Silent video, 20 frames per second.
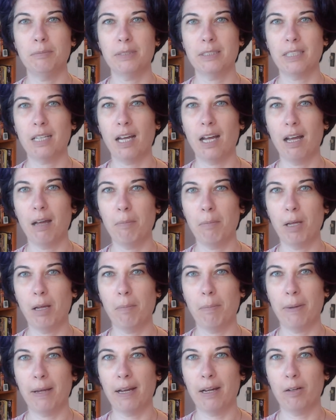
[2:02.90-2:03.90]
come
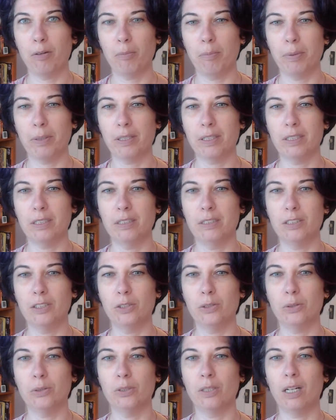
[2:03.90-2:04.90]
about because
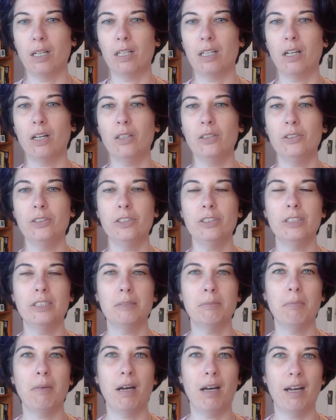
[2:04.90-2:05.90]
your unconscious
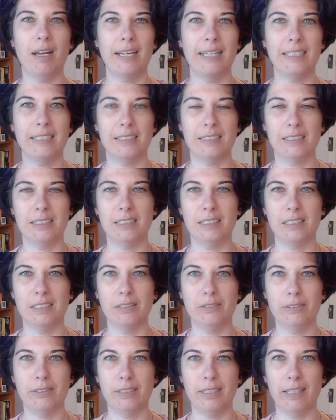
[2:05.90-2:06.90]
mind is
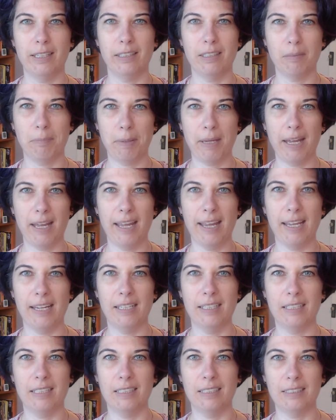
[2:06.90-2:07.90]
using the
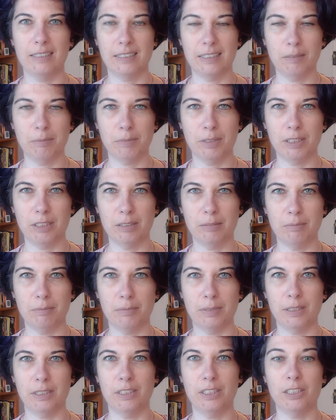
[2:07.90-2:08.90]
pain and the
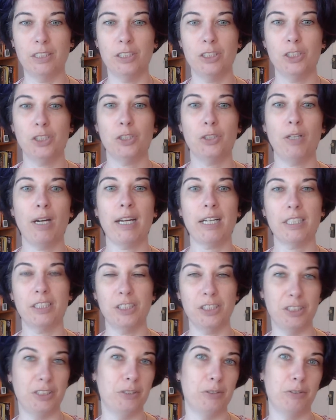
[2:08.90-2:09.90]
symptoms to distract
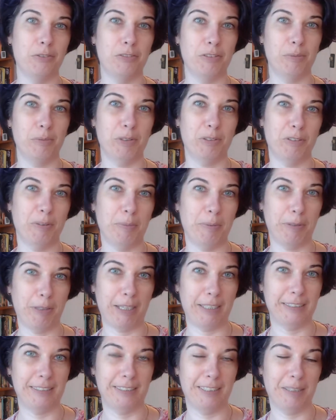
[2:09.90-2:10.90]
you from the
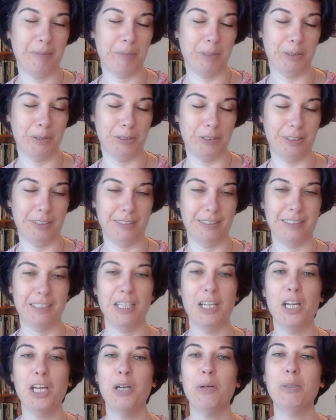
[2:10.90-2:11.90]
repressed emotions,
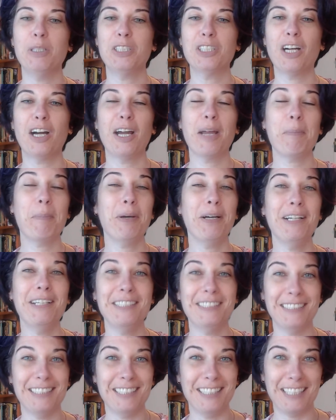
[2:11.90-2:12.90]
which I
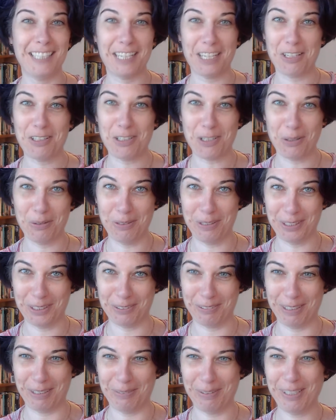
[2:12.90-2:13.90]
personally don't
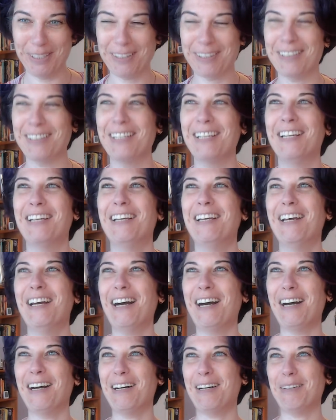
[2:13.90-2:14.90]
agree with.
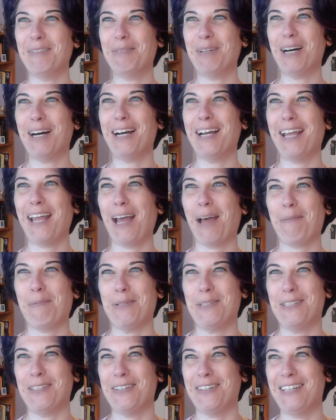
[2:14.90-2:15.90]
I
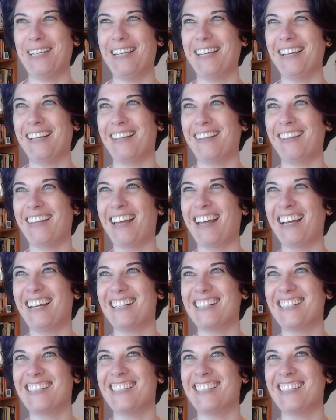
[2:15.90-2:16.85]
happen to think that